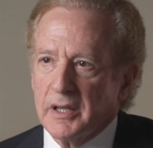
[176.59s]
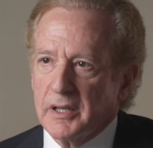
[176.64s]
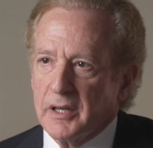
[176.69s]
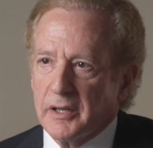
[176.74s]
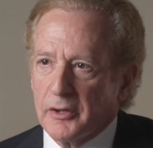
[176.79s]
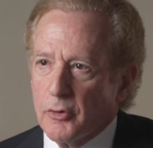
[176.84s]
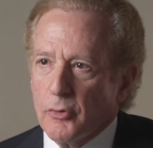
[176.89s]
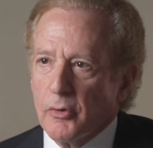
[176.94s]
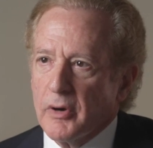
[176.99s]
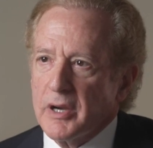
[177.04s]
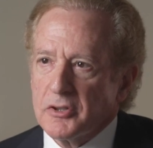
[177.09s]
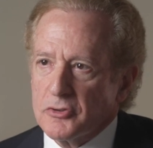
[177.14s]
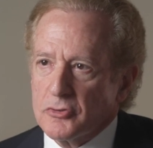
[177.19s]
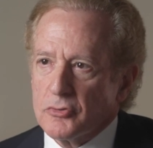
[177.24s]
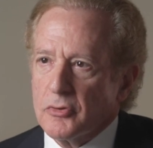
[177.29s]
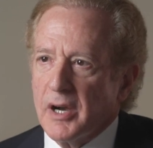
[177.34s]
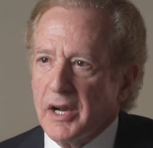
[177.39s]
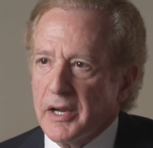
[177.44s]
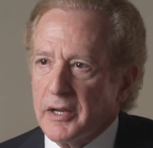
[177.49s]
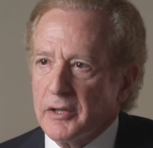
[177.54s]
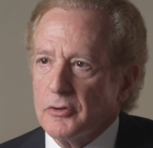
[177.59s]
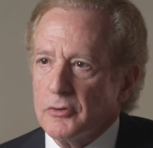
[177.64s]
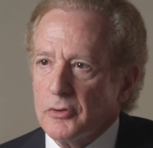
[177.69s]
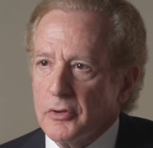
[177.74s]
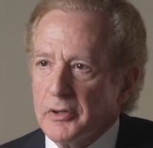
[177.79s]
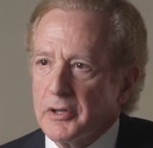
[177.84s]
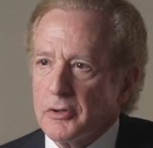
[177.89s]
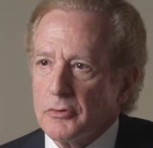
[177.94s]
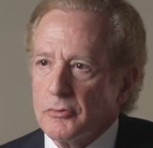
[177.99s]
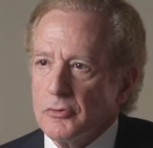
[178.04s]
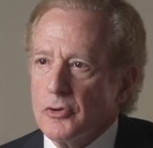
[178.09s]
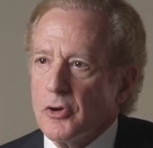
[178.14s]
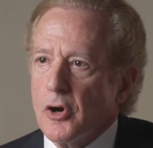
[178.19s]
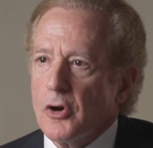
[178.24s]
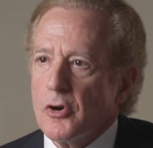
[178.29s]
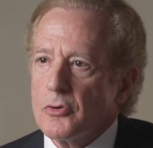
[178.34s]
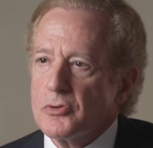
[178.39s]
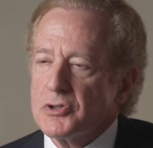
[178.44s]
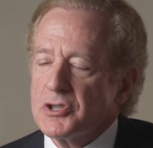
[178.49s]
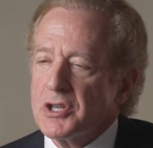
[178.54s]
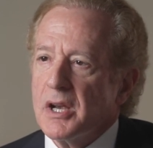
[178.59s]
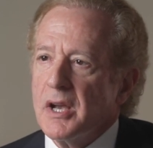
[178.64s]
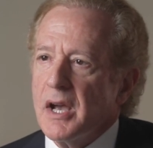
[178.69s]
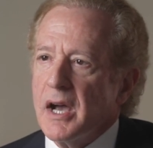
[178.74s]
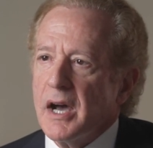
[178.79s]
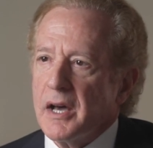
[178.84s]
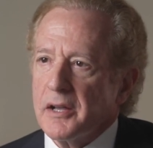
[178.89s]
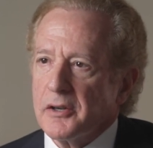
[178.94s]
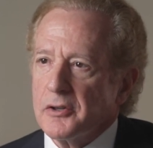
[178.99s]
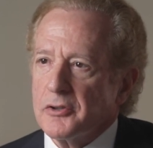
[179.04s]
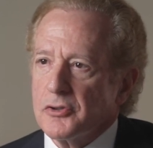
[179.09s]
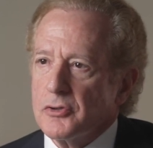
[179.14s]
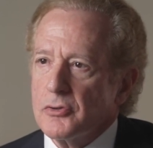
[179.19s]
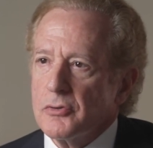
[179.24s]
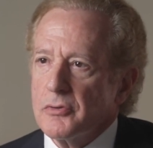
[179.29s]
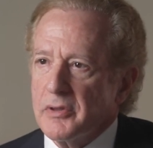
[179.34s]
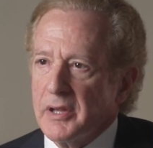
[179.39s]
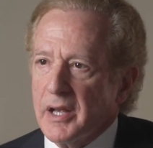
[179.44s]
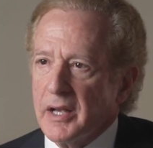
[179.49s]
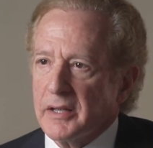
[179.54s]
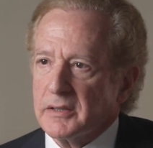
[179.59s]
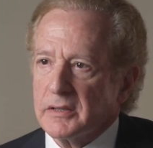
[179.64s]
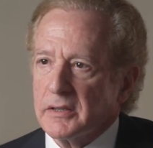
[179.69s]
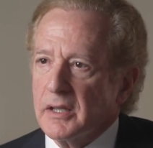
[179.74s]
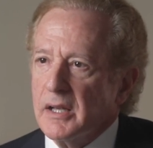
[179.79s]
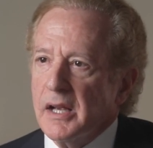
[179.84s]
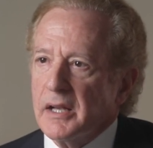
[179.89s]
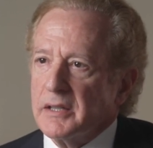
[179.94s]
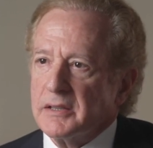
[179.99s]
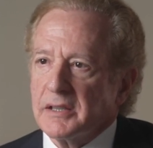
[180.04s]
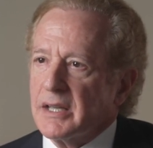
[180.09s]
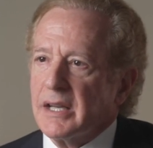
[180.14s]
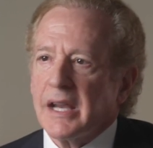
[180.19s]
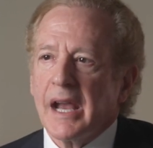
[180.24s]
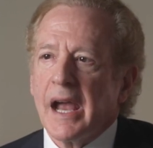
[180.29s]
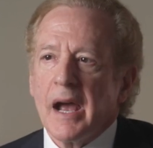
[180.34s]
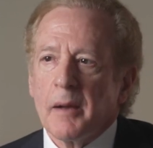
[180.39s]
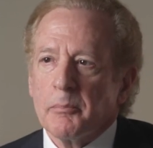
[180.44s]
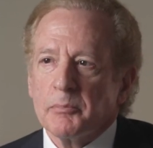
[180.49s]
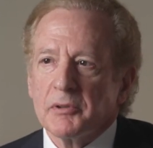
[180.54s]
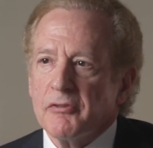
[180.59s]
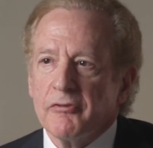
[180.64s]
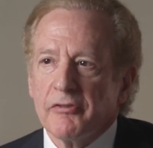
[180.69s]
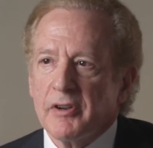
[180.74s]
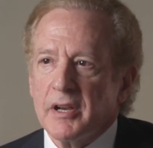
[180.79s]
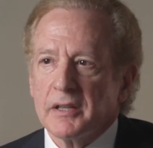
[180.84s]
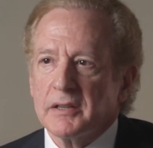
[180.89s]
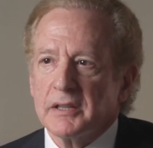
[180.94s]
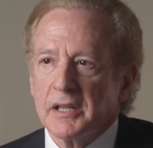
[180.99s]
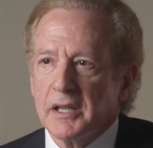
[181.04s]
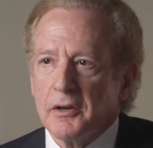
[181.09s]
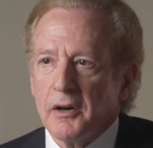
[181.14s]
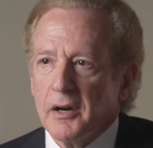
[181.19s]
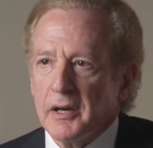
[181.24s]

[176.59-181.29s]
And a great trial lawyer knows how to do that, to captivate the